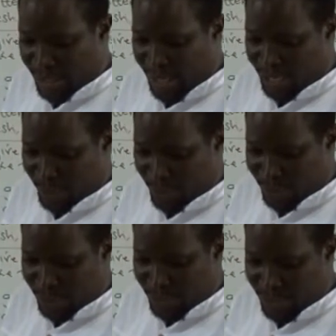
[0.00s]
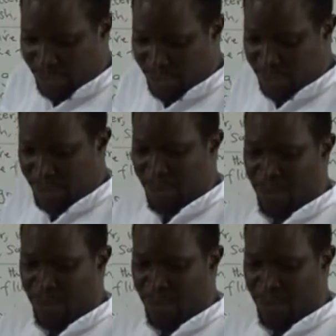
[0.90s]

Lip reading: and processes,